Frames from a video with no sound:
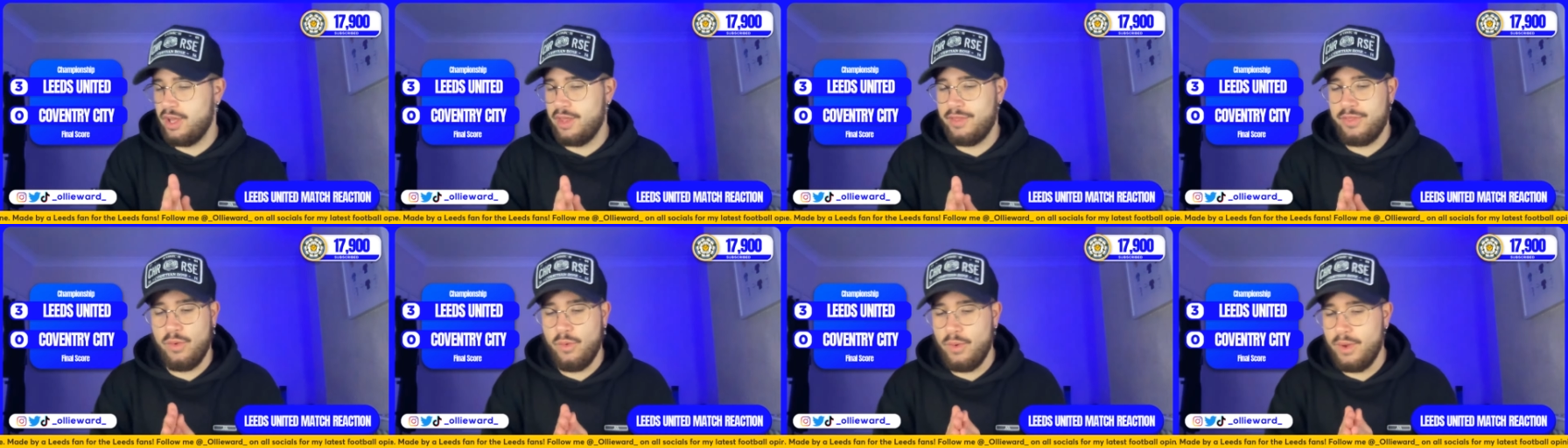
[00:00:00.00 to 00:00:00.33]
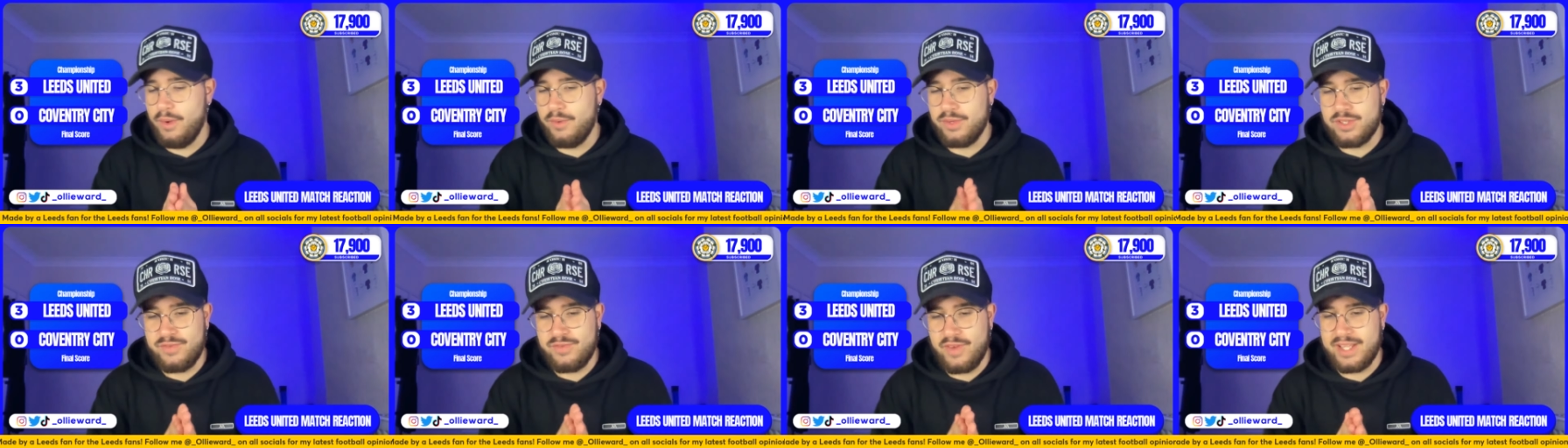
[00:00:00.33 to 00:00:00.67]
I thought
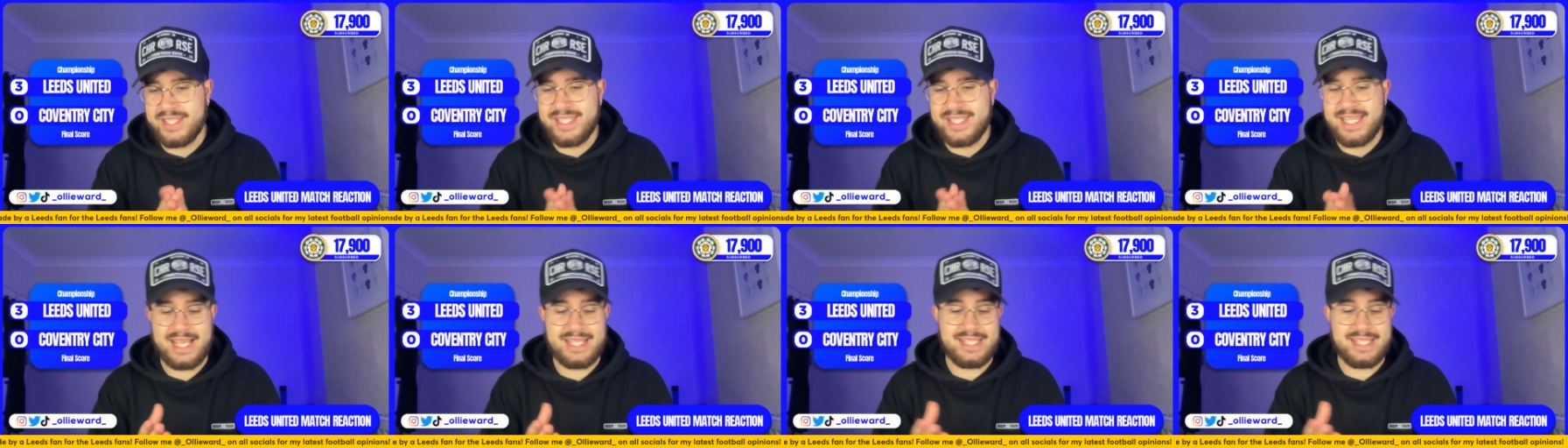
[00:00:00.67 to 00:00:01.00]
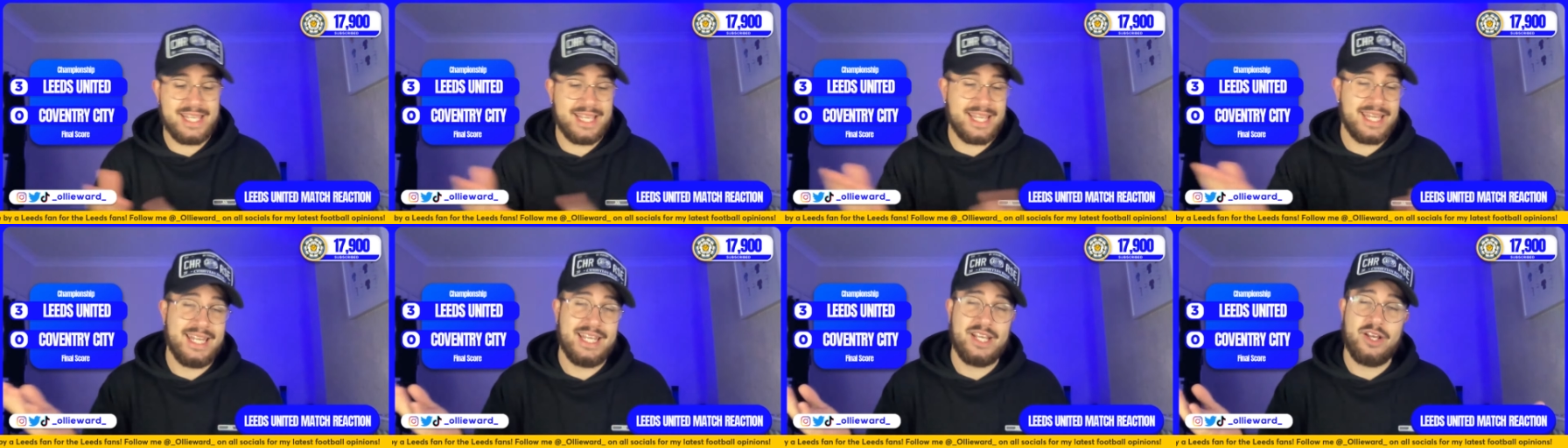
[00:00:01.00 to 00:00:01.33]
it was
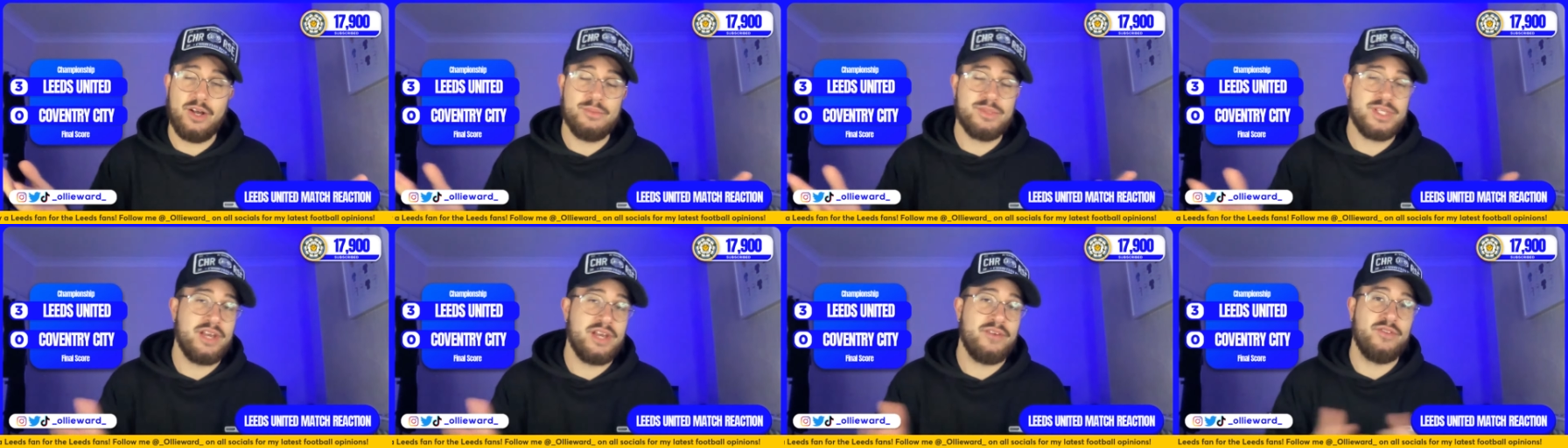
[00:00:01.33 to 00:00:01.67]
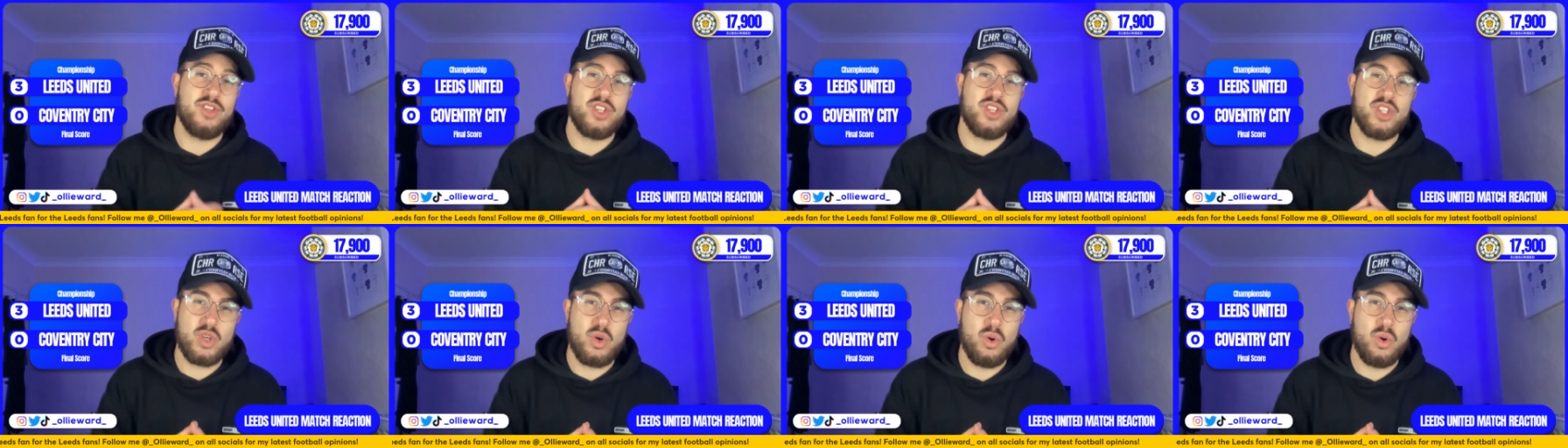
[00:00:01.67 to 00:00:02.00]
fantastic, and he got himself on
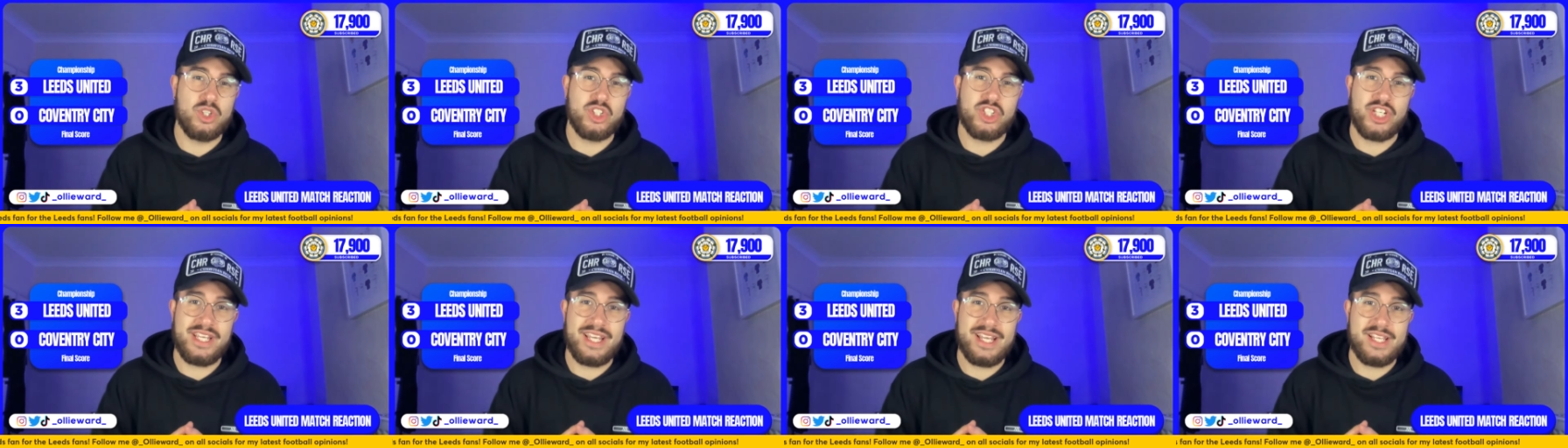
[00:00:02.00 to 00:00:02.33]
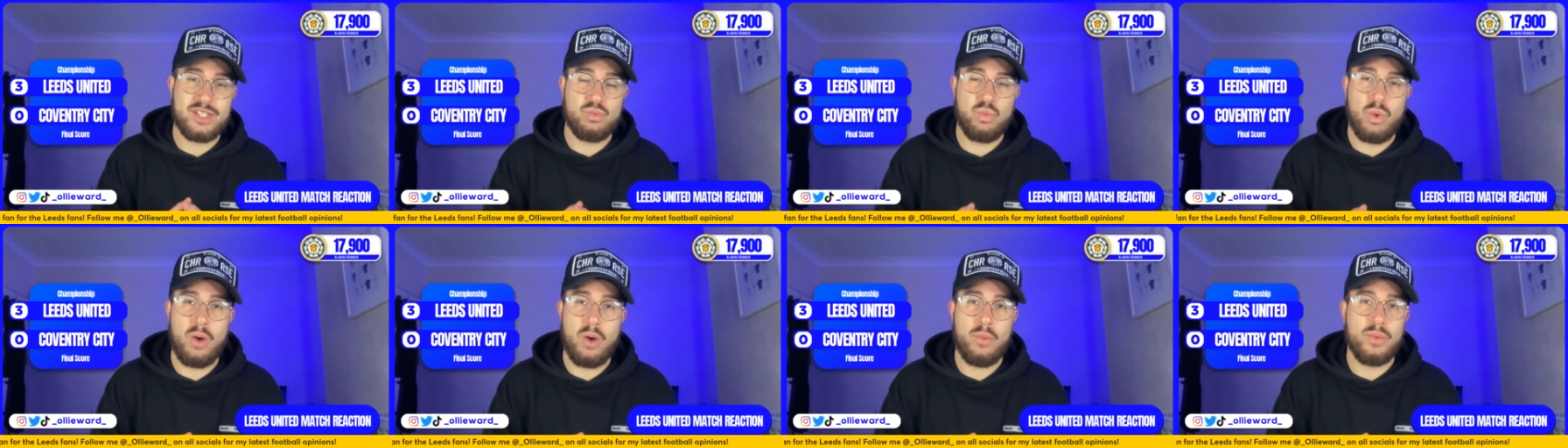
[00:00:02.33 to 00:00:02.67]
the score sheet
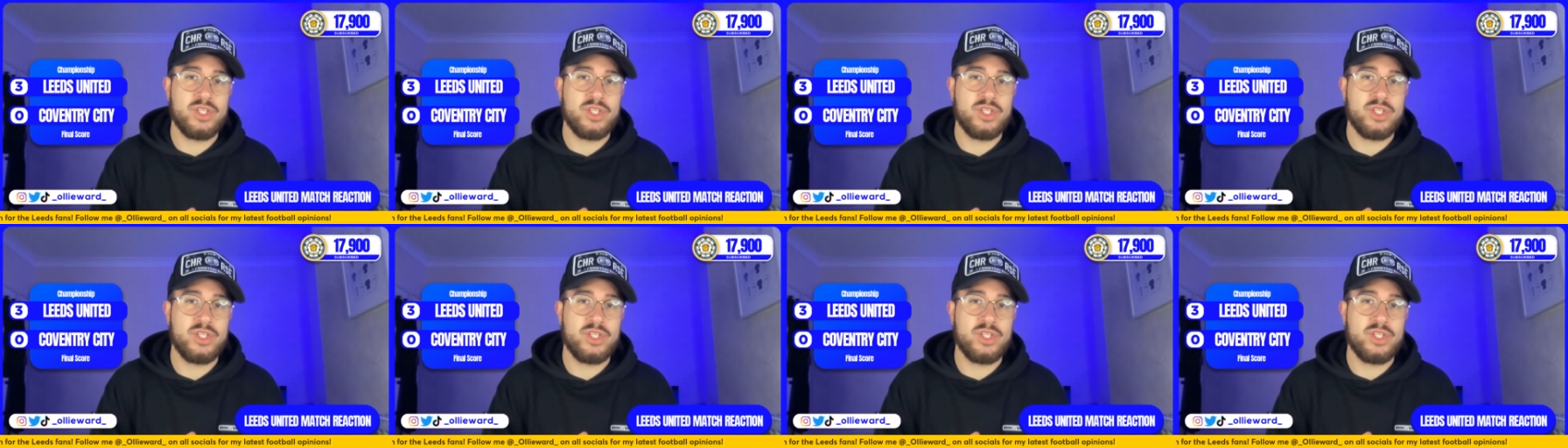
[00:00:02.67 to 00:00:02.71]
as well.